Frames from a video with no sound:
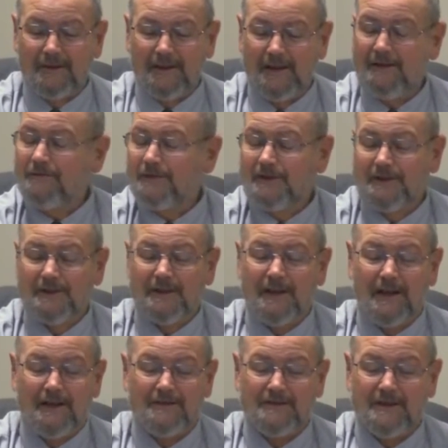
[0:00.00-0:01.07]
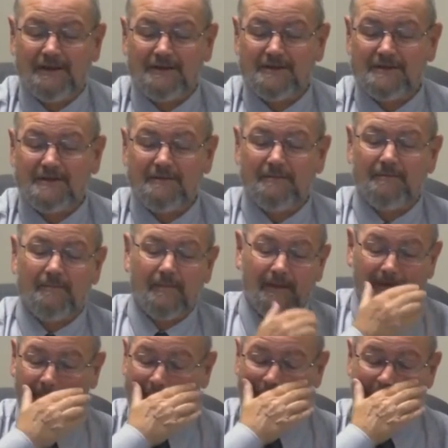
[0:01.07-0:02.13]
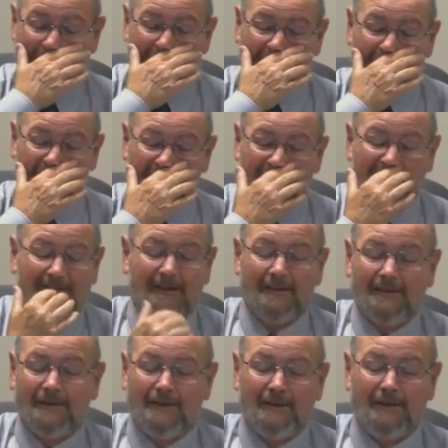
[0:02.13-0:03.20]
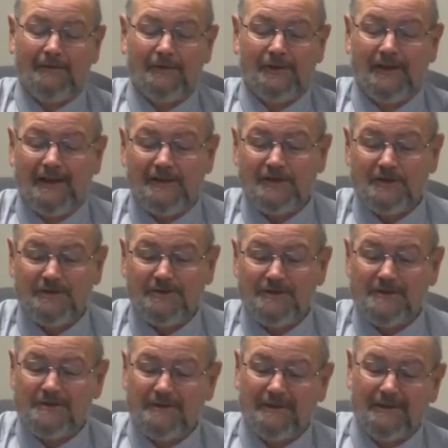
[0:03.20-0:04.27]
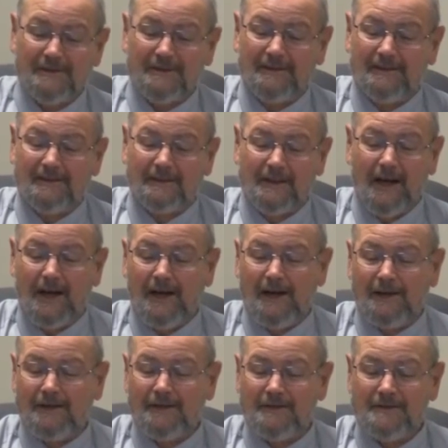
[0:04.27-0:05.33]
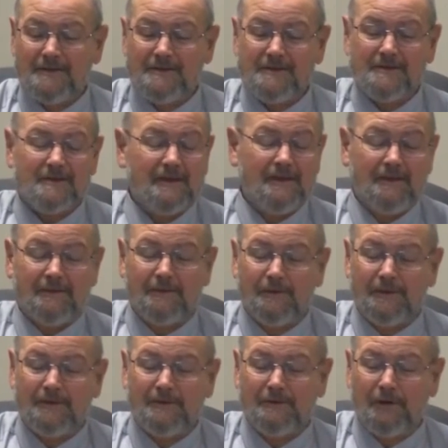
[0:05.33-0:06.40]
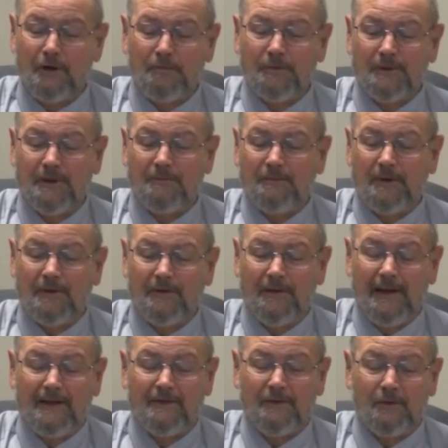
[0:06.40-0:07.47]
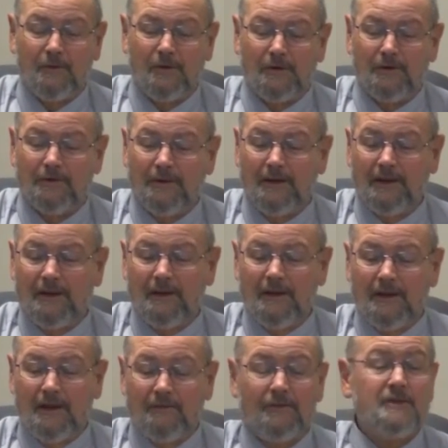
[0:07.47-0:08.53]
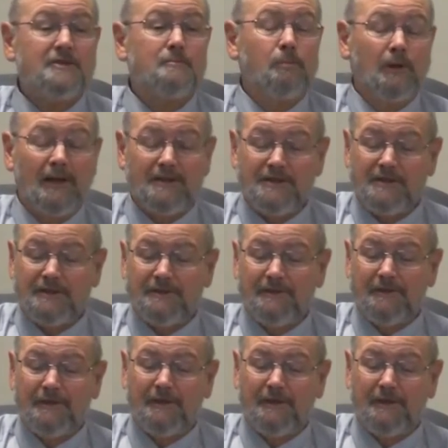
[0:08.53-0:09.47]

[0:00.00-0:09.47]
Even in the context of the world, of the nations, God is going to open up that door of his blessing